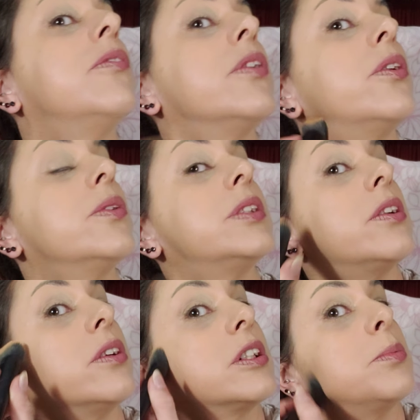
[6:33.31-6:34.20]
for those that
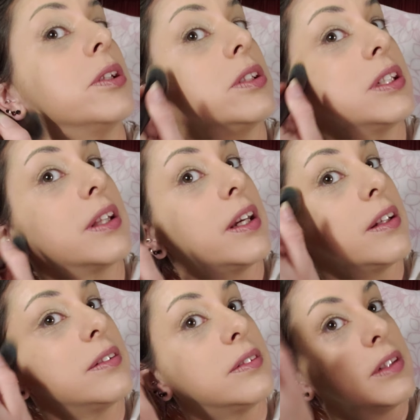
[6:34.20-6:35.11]
are experiencing
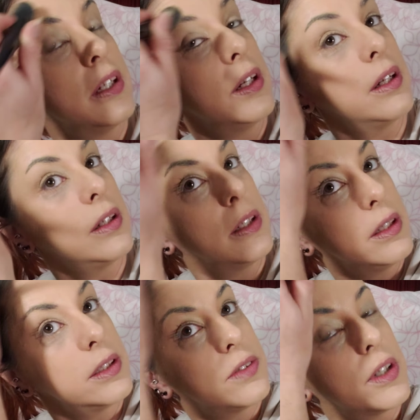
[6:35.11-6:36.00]
that.
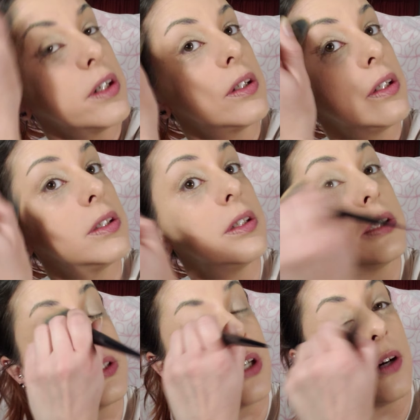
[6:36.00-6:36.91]
It is
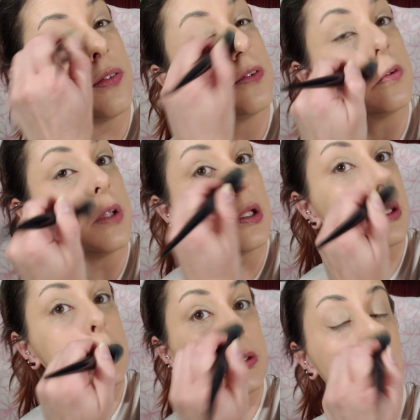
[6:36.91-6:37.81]
it's tough.
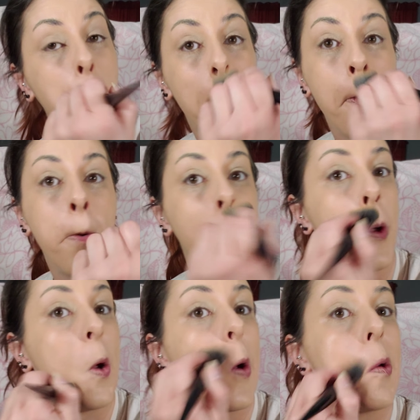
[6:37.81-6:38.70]
It is.
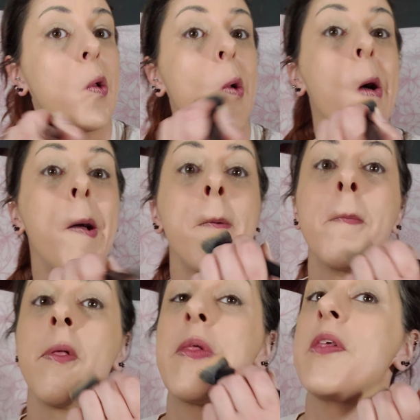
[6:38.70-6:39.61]
So I
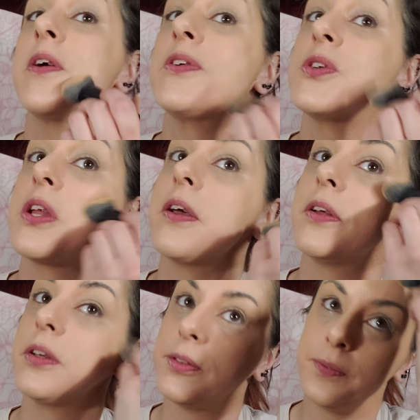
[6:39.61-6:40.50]
completely
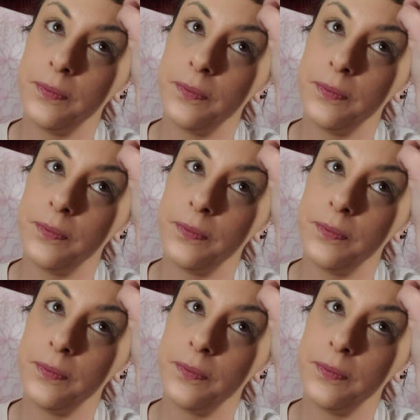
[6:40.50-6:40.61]
understand.